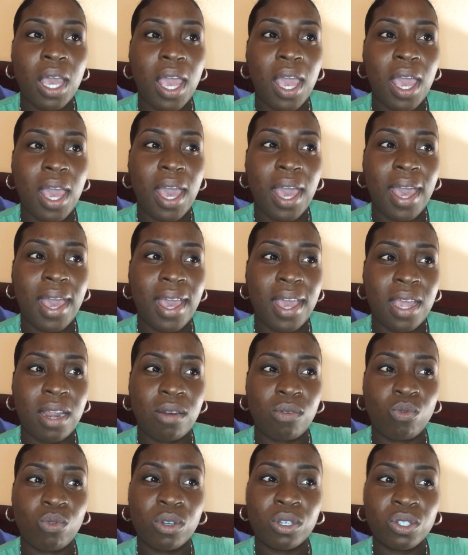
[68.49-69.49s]

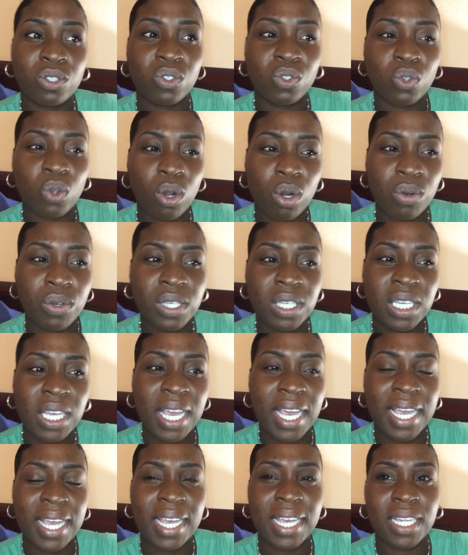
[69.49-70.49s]
and one story,
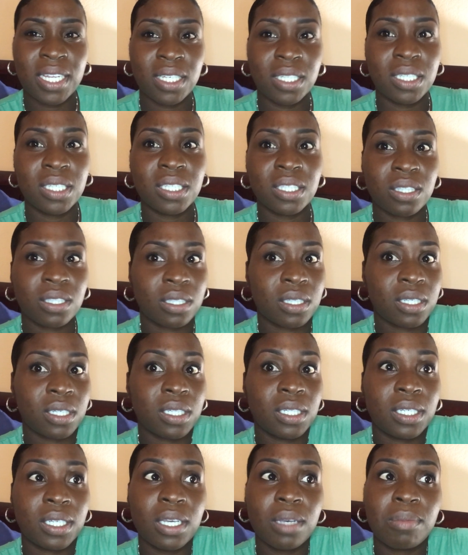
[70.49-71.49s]
and it's
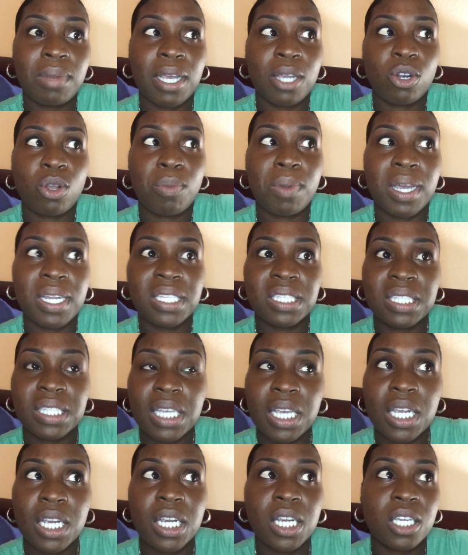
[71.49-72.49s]
condemned, like nobody's
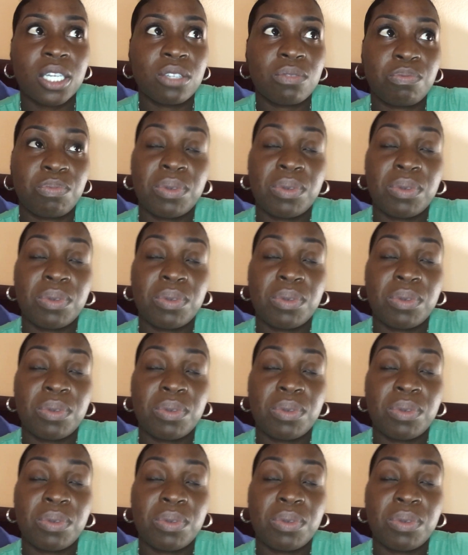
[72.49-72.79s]
there,